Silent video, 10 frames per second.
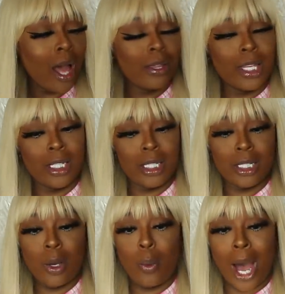this
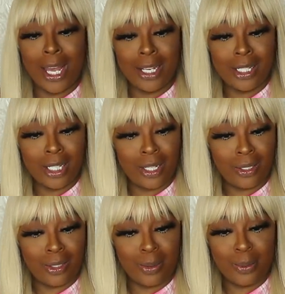is a
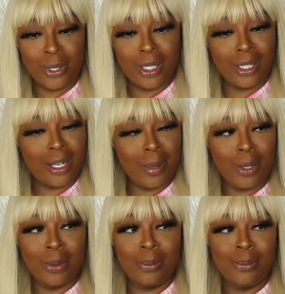YSL dupe come
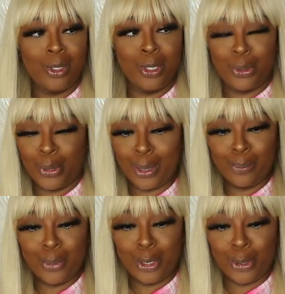on you know it
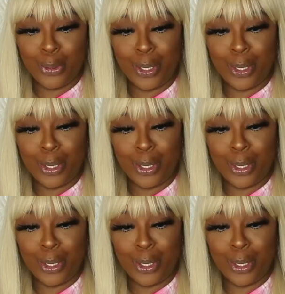you know